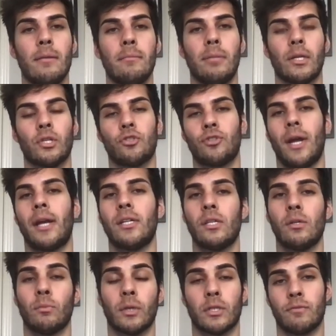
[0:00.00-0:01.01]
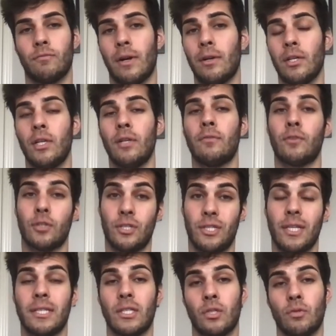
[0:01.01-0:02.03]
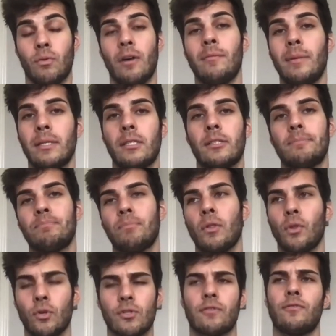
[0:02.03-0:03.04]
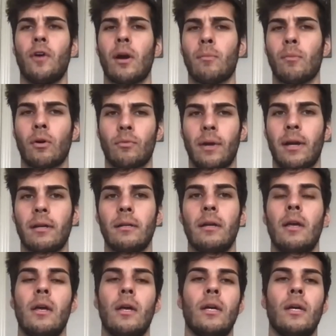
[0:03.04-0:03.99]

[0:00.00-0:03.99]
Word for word: but a strategy that works very good for six to 12 months, those are far more rare.